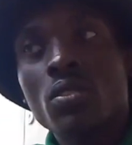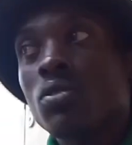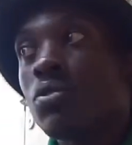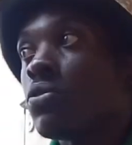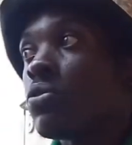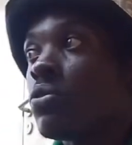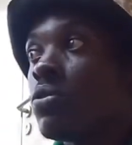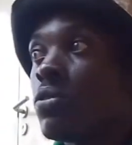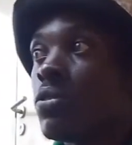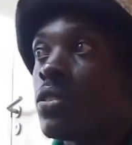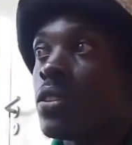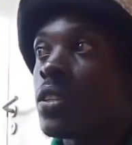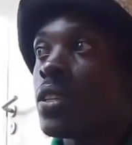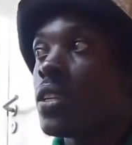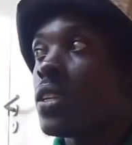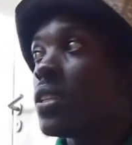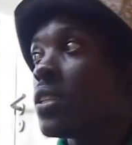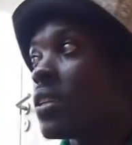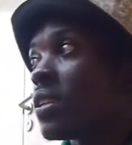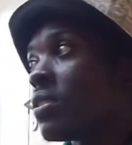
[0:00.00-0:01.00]
You shouldn't
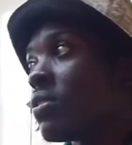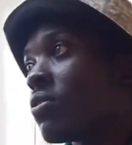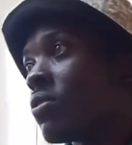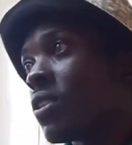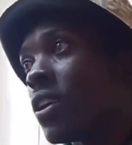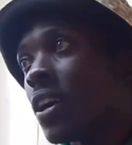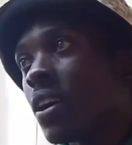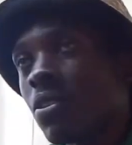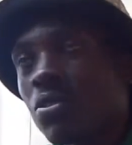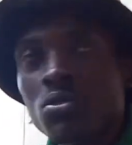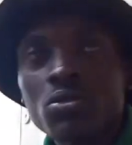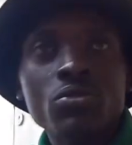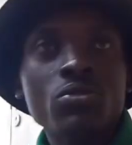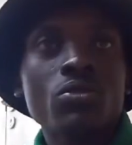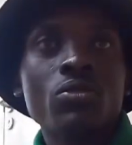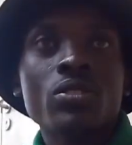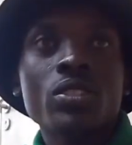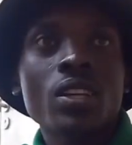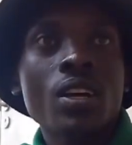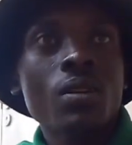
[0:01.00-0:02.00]
sit in your house
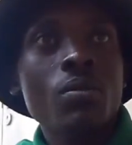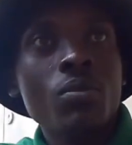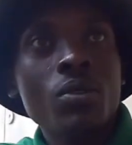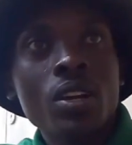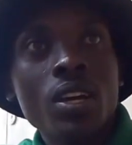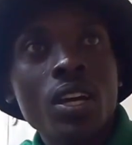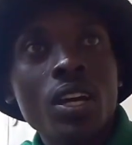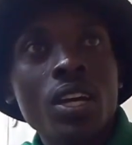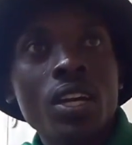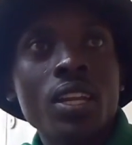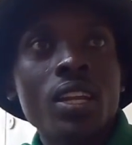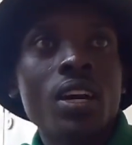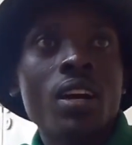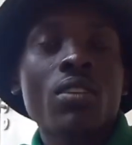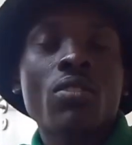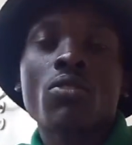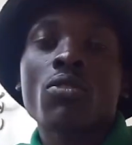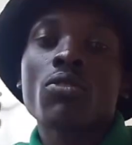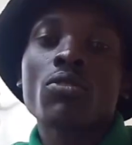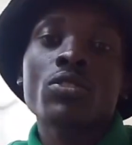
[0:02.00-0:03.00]
or somewhere in a
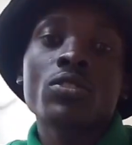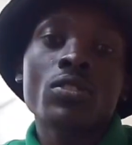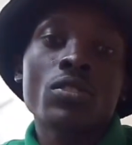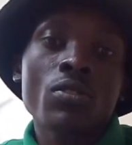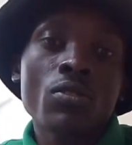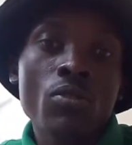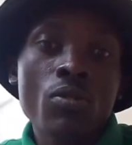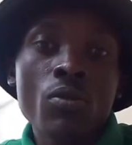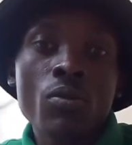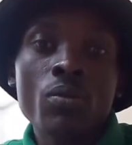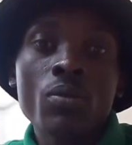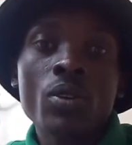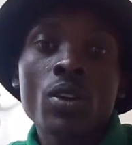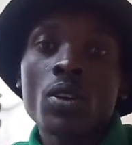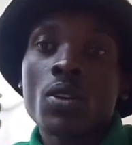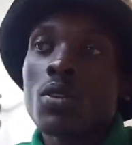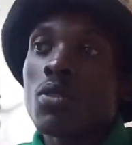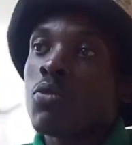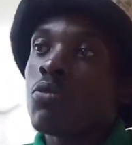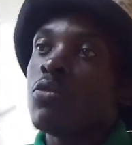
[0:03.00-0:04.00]
closed room
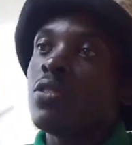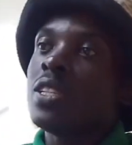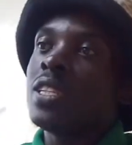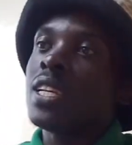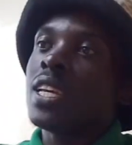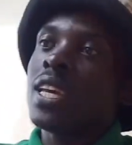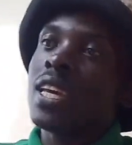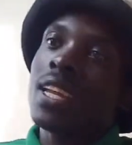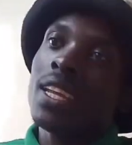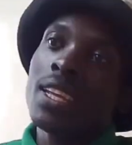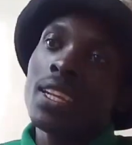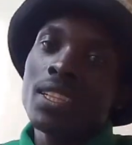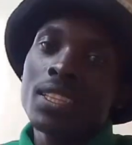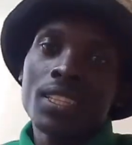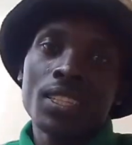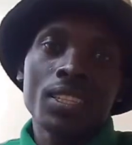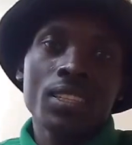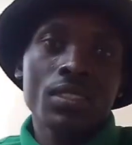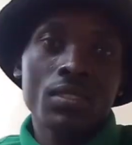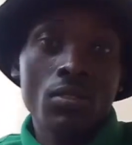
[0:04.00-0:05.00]
with the
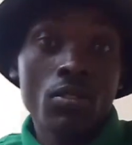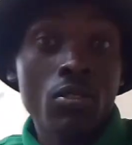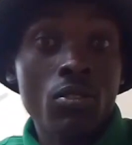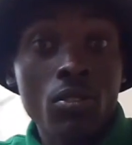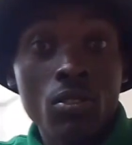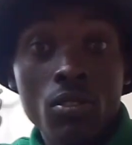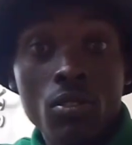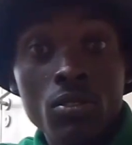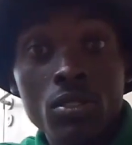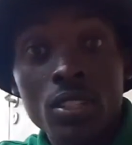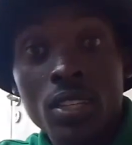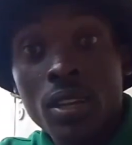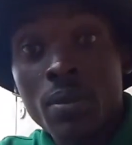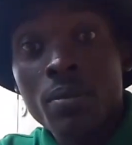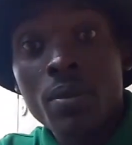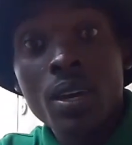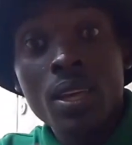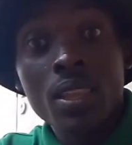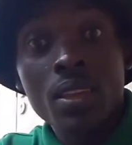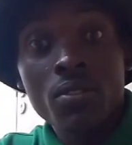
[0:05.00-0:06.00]
REITs or
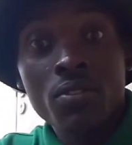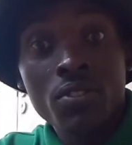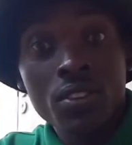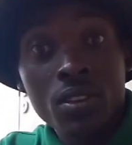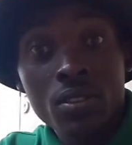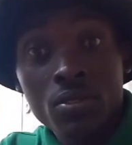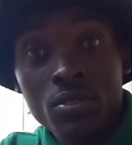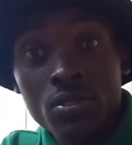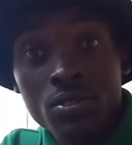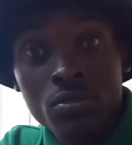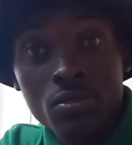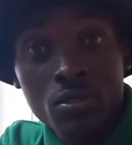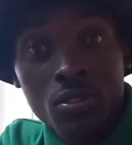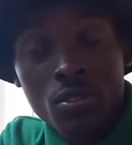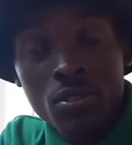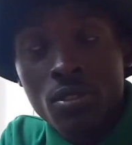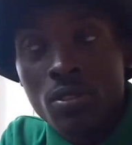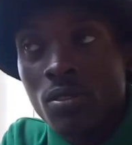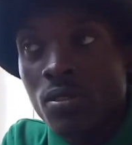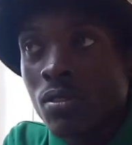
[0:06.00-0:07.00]
some other fellows who
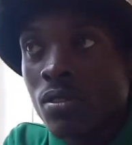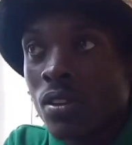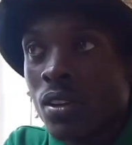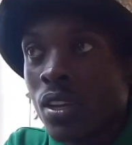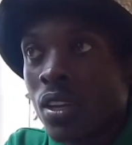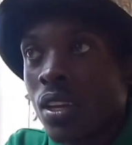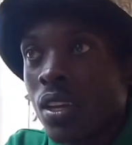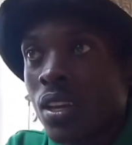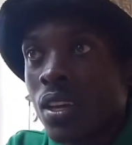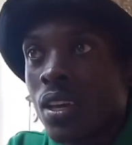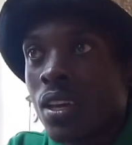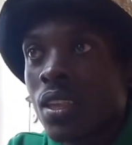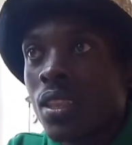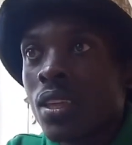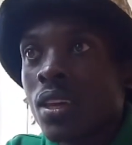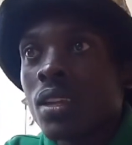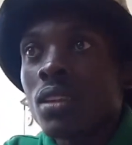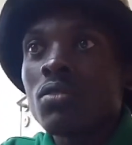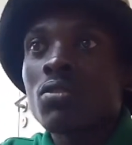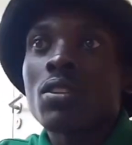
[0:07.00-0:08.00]
don't know, and
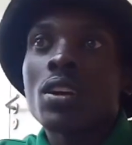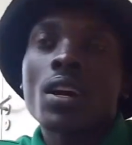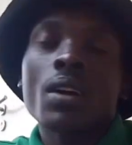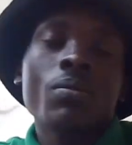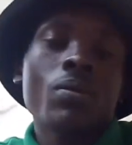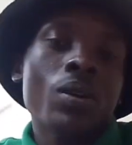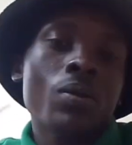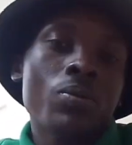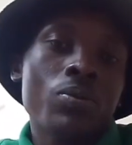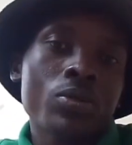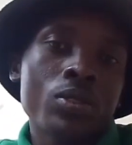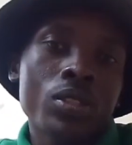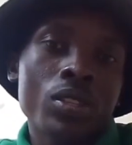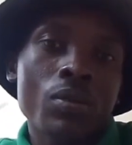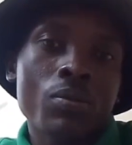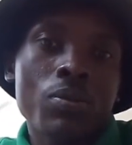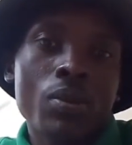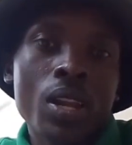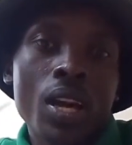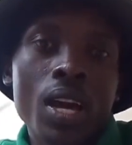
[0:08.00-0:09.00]
then you come up with
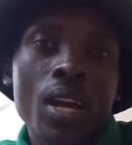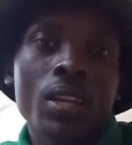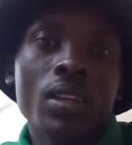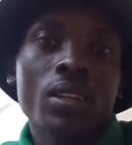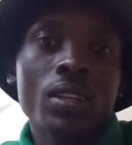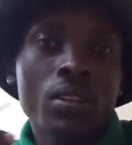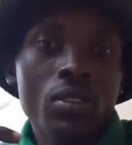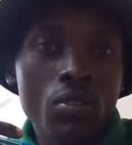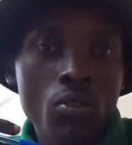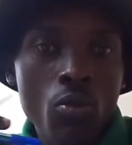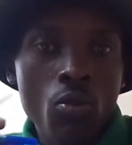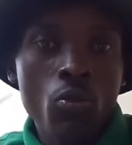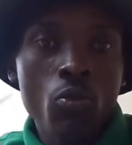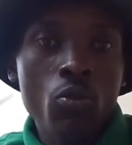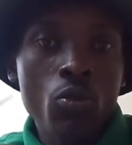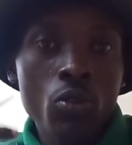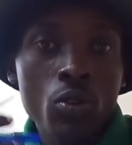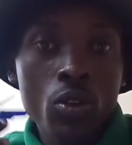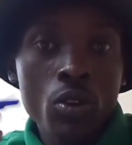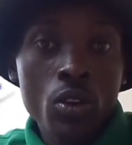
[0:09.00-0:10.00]
a plan.
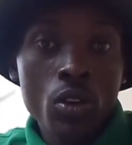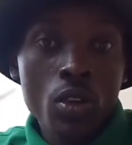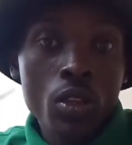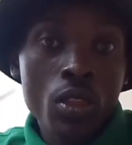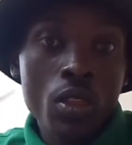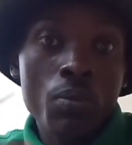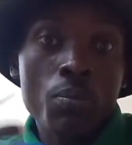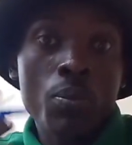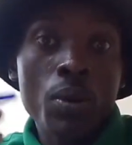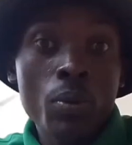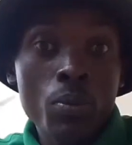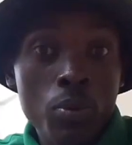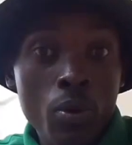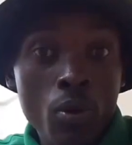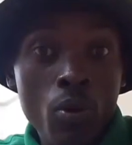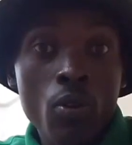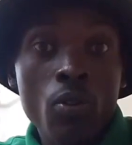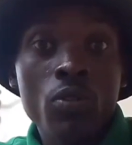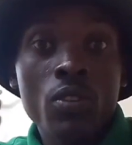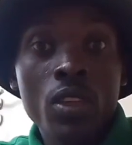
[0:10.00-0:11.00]
No, the
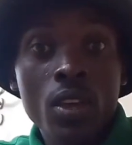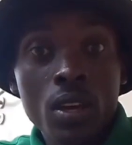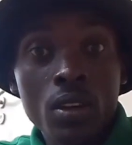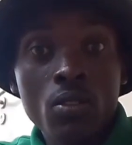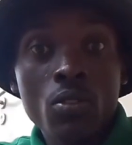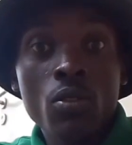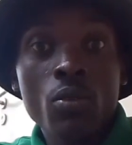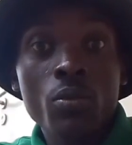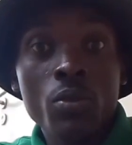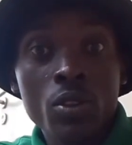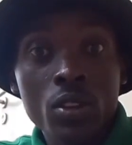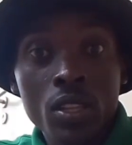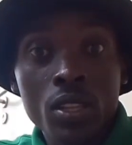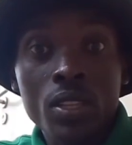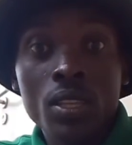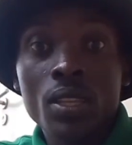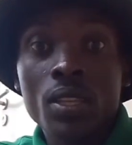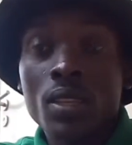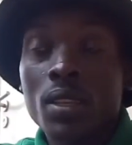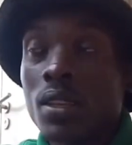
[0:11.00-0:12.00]
people of that
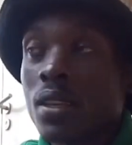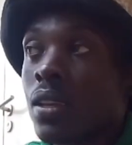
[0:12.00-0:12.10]
community,